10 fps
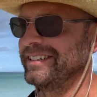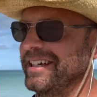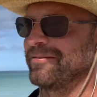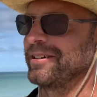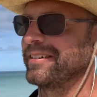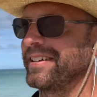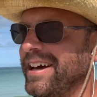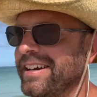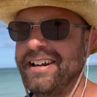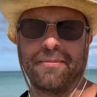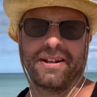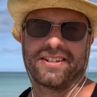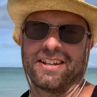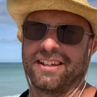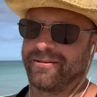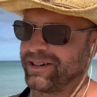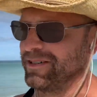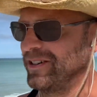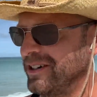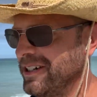get rid of that? And I'm not saying get rid
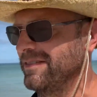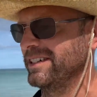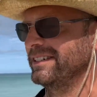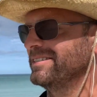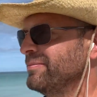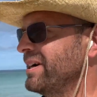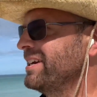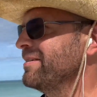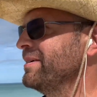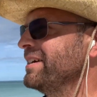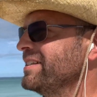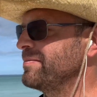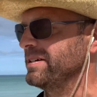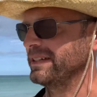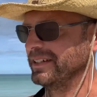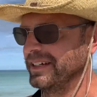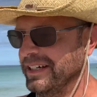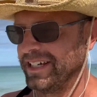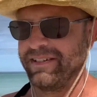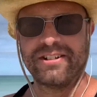of all of it by any means, but
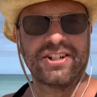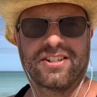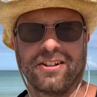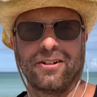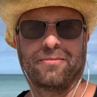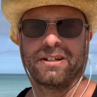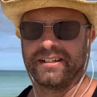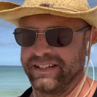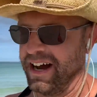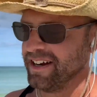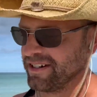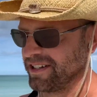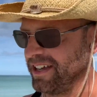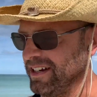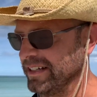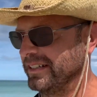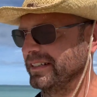even just a little bit, I understand it.